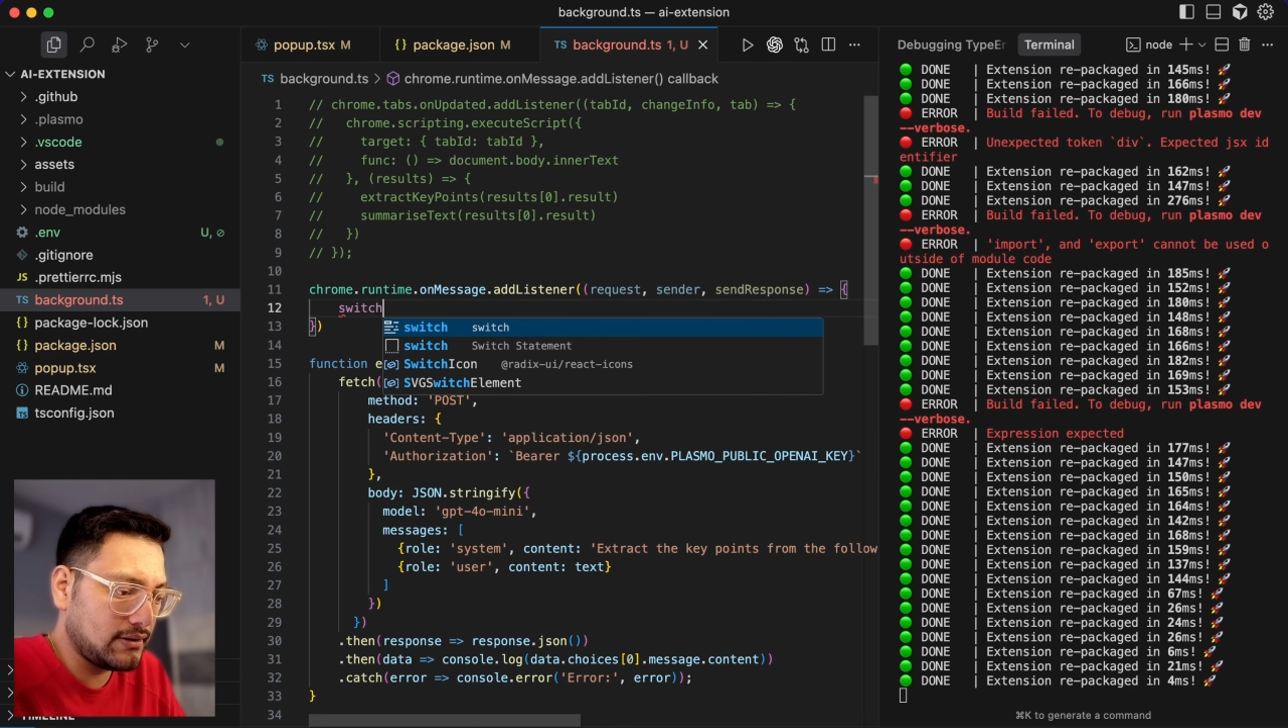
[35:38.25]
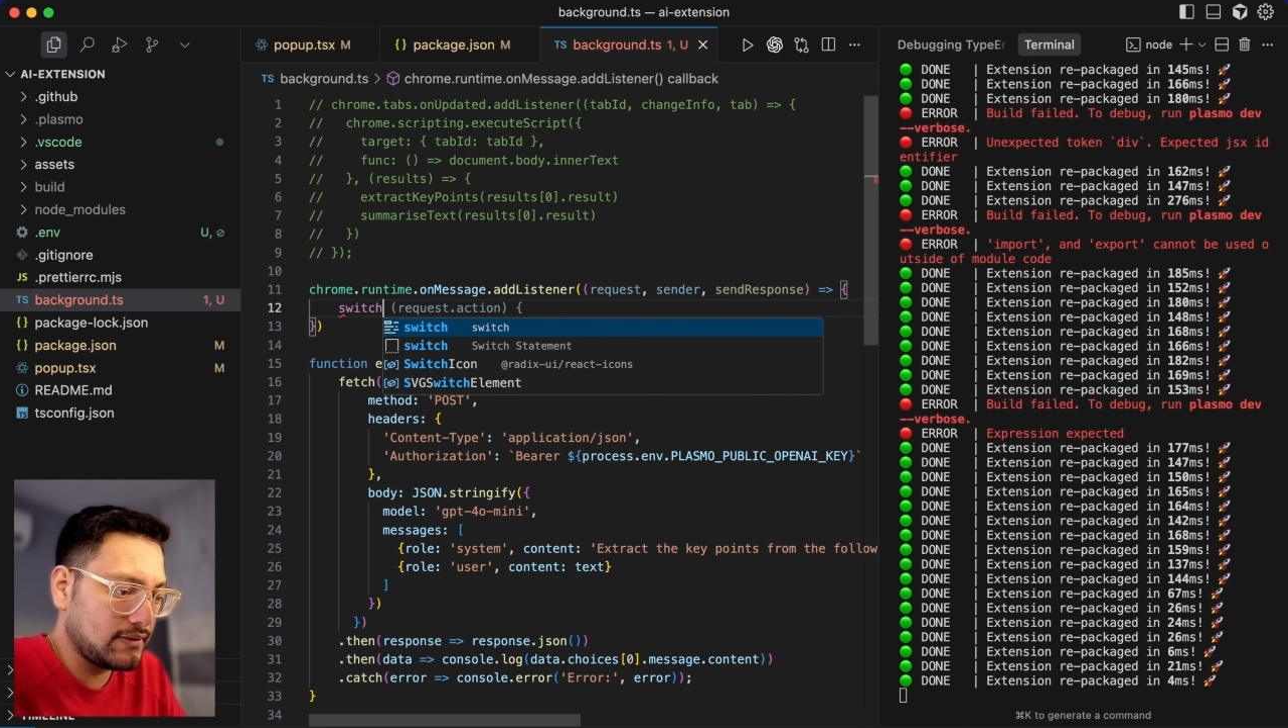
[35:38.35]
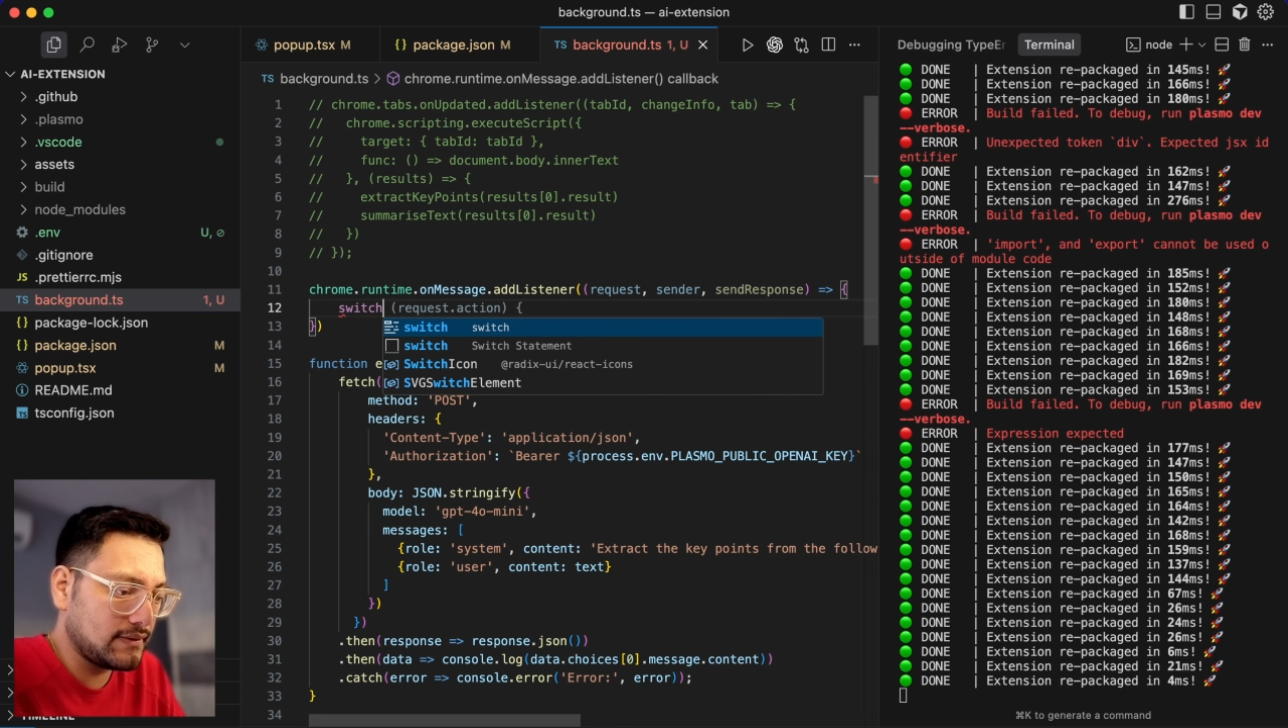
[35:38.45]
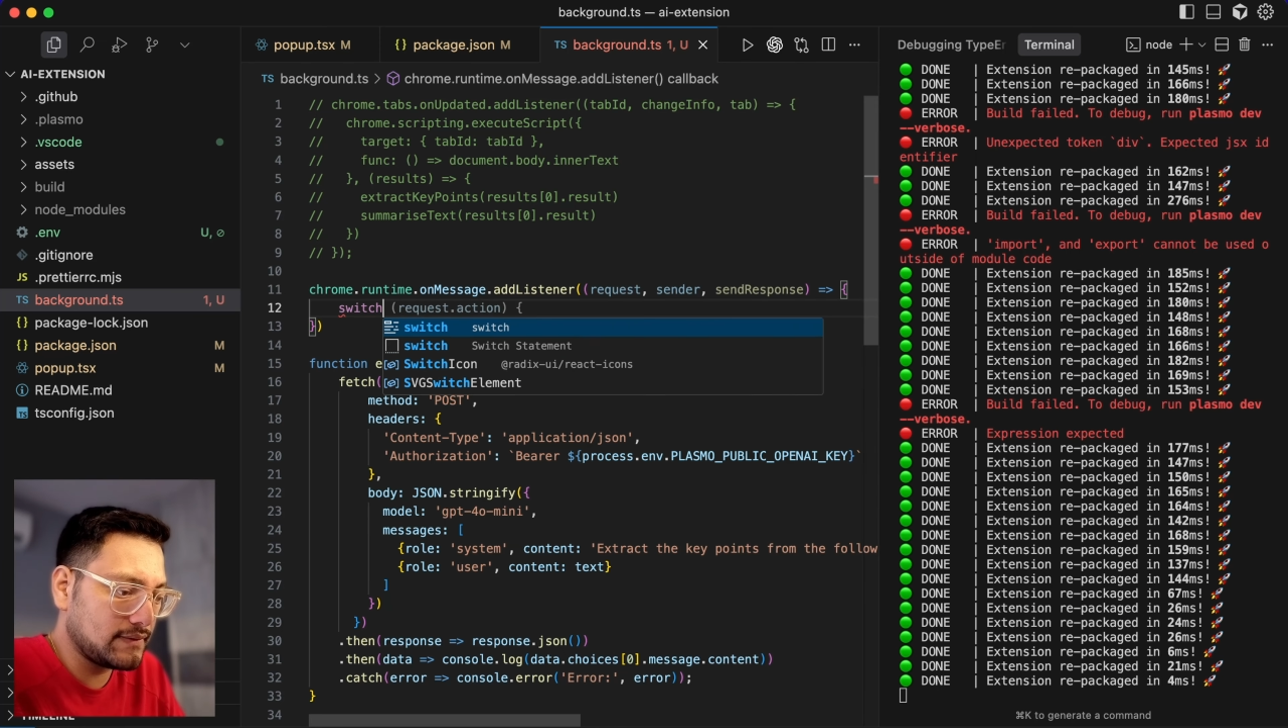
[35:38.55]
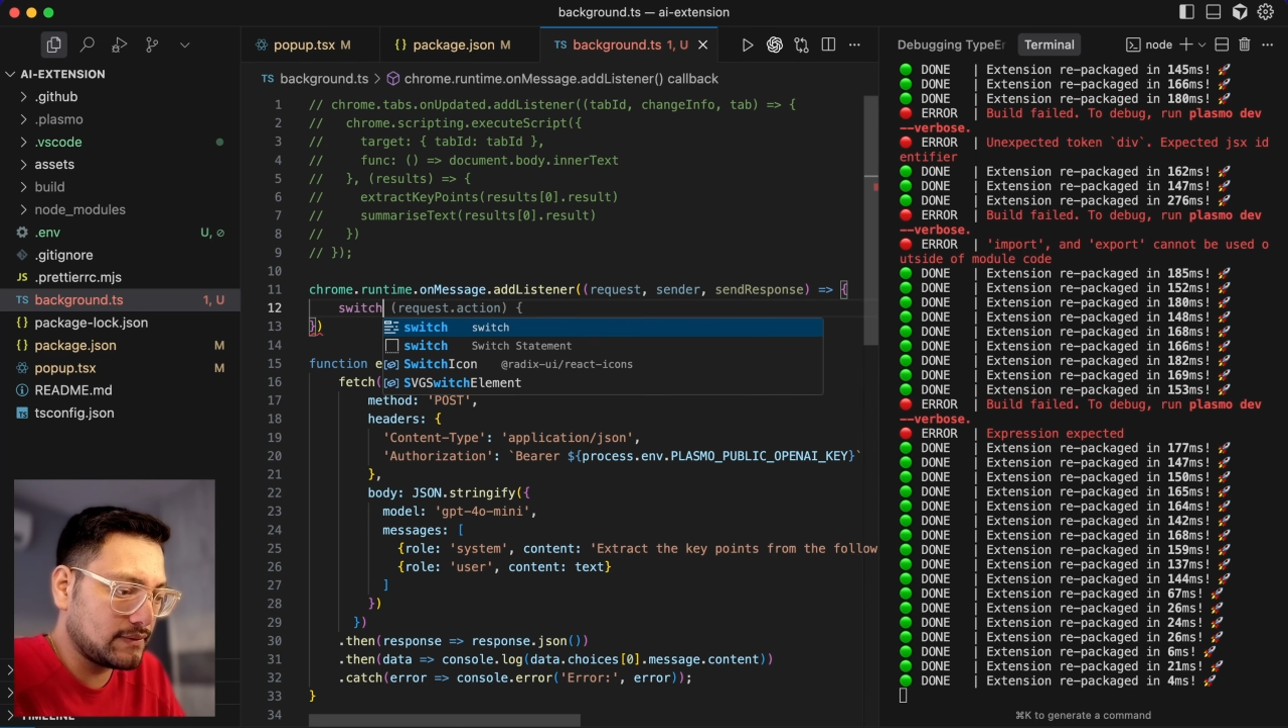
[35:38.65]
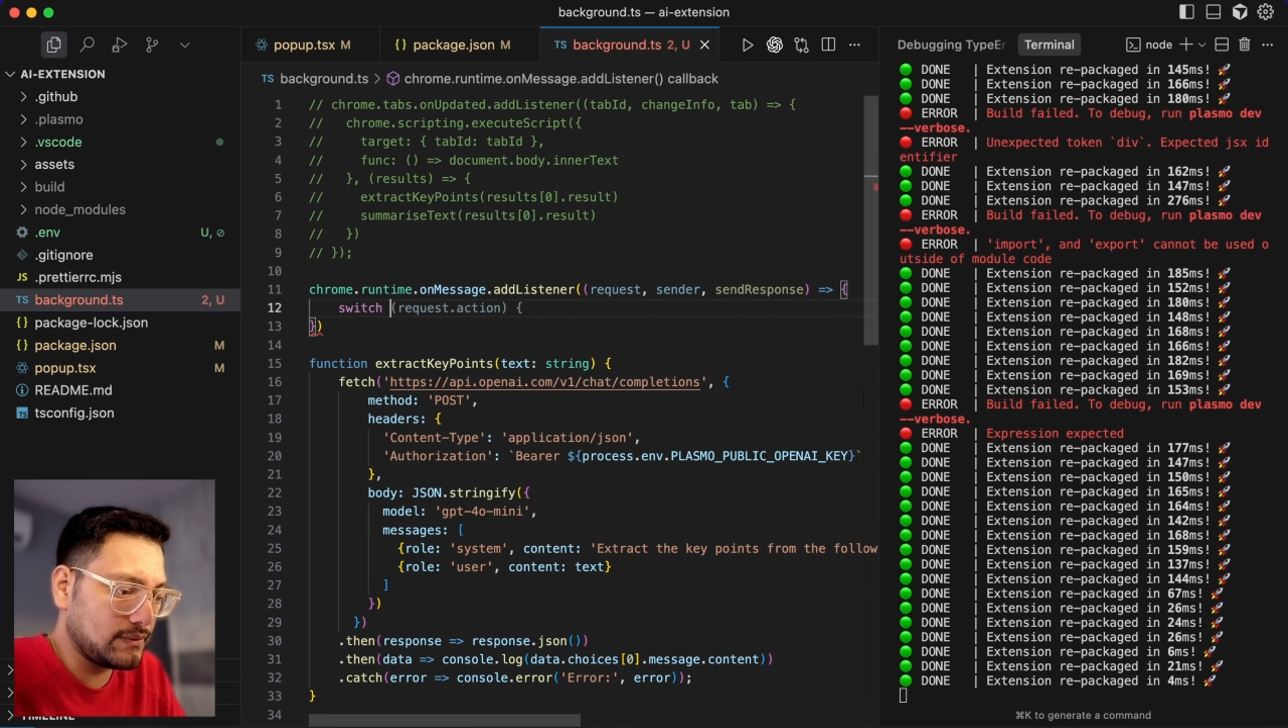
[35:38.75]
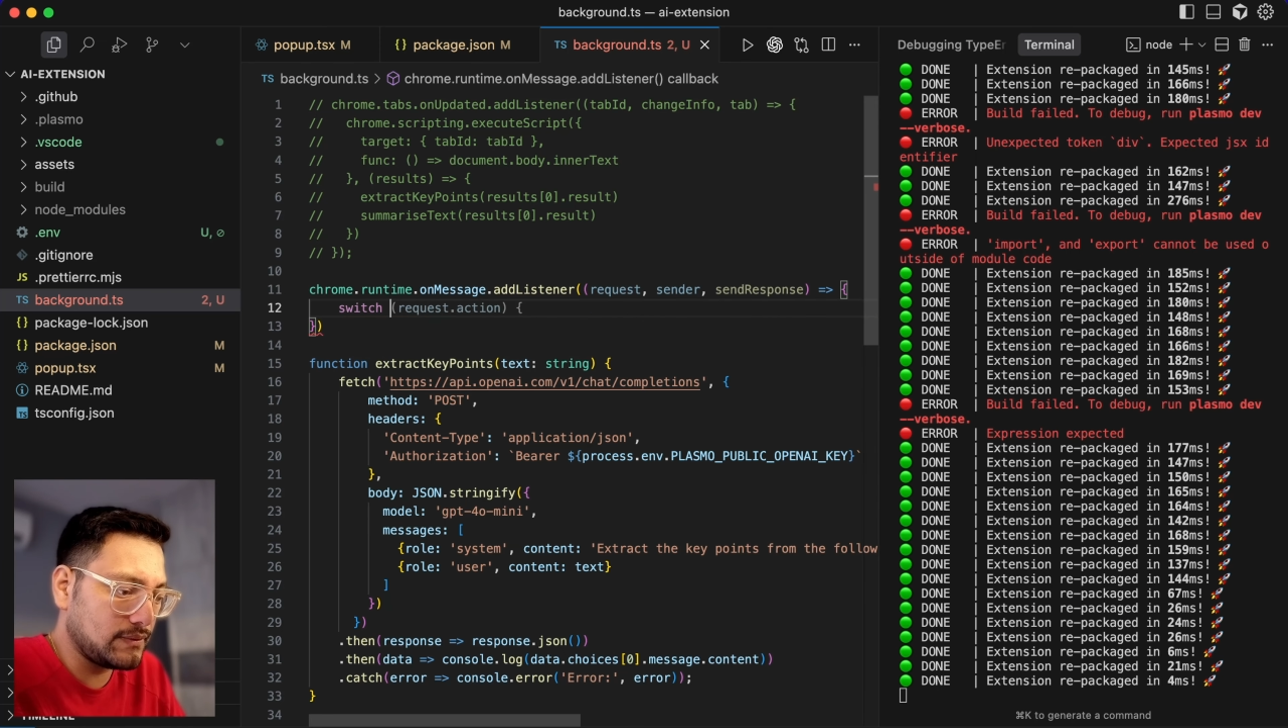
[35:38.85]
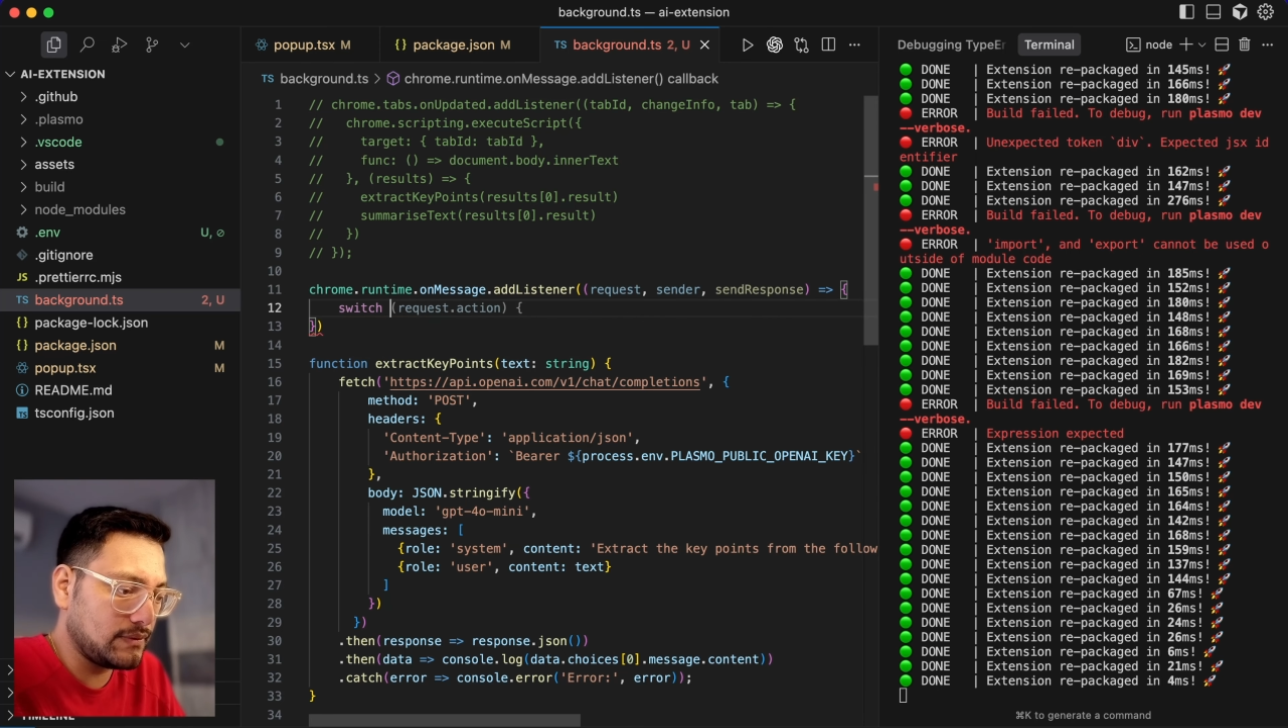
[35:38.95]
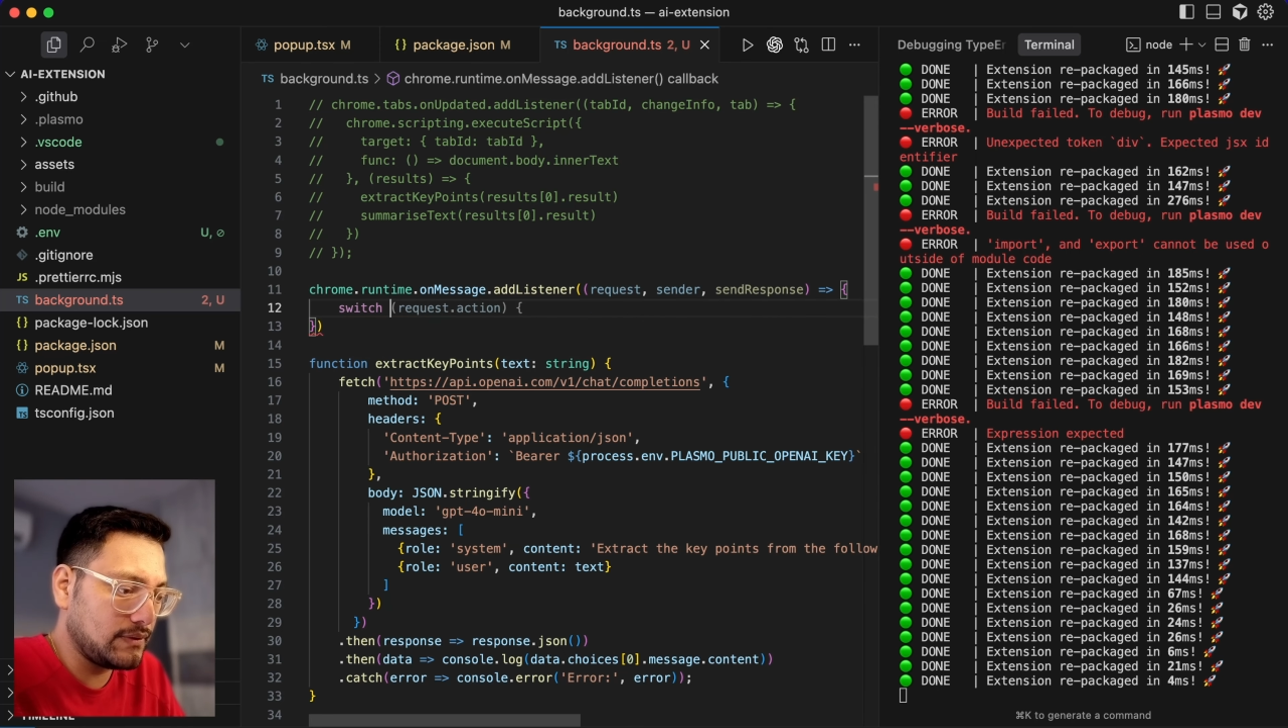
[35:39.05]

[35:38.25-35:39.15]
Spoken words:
So